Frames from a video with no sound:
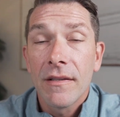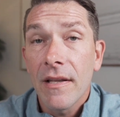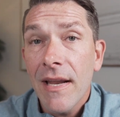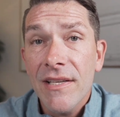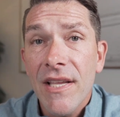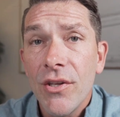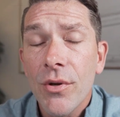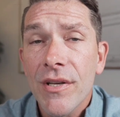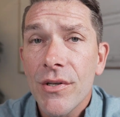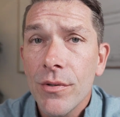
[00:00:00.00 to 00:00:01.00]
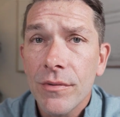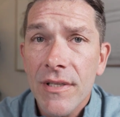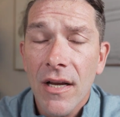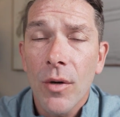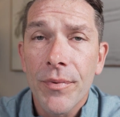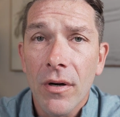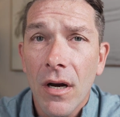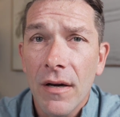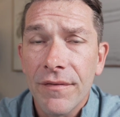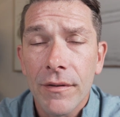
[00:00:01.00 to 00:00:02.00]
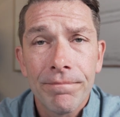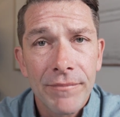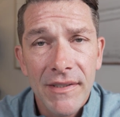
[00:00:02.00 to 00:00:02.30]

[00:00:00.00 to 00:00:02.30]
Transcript: The next thing you can do to help your offer